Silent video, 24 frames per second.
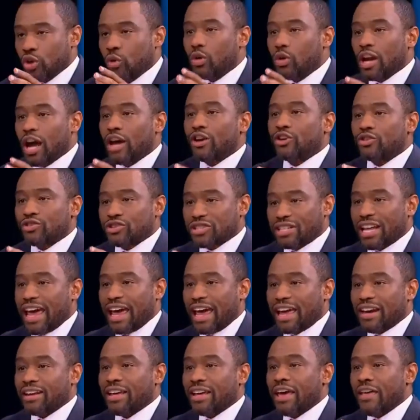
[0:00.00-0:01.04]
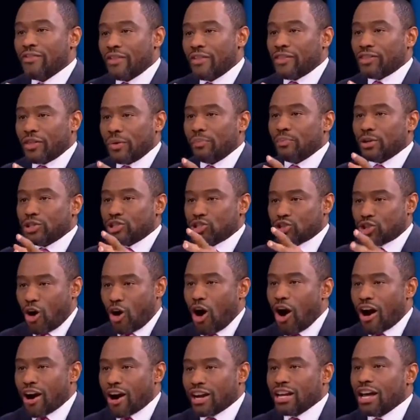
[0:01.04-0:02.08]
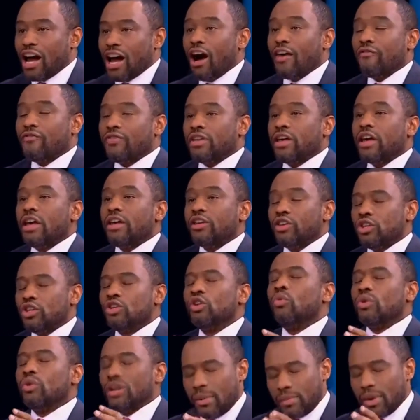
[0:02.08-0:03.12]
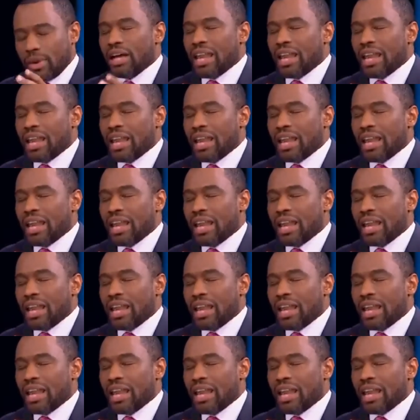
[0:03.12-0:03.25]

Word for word: will understand that the majority of Please. you no,